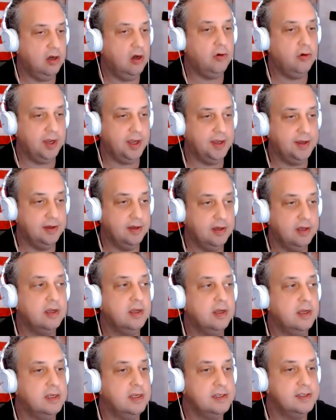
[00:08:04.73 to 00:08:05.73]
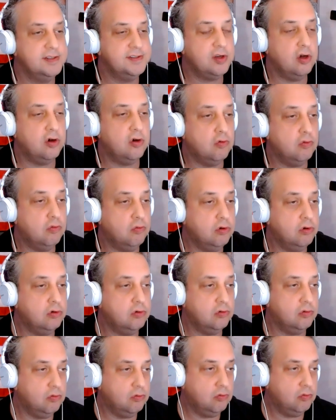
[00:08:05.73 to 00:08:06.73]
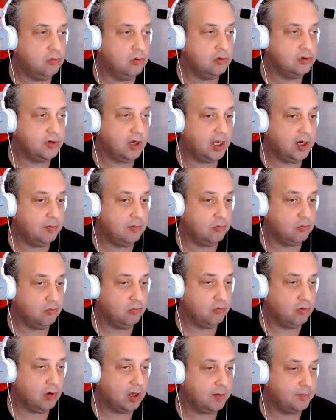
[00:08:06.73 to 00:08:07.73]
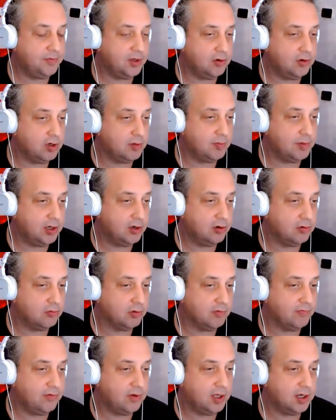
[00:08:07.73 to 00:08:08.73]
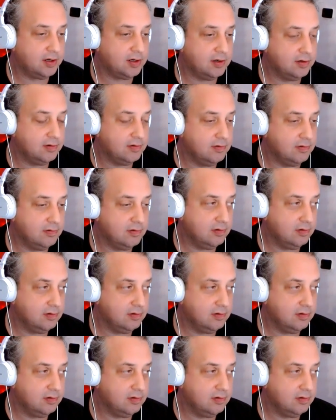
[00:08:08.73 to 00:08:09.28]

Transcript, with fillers: Okay. So we'll try to write up the agreement here to reflect